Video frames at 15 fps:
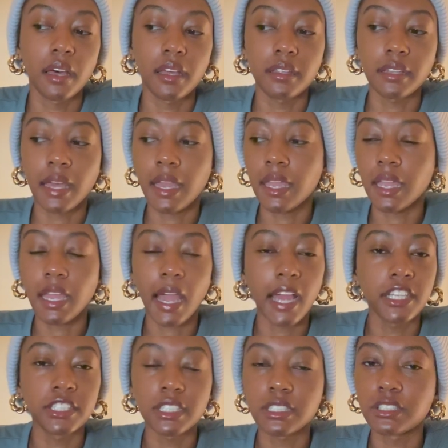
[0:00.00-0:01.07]
Like,
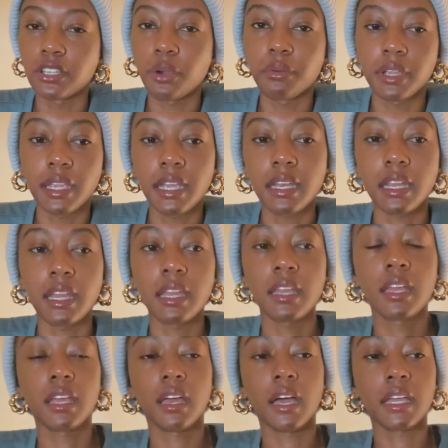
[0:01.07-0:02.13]
I just don't get it.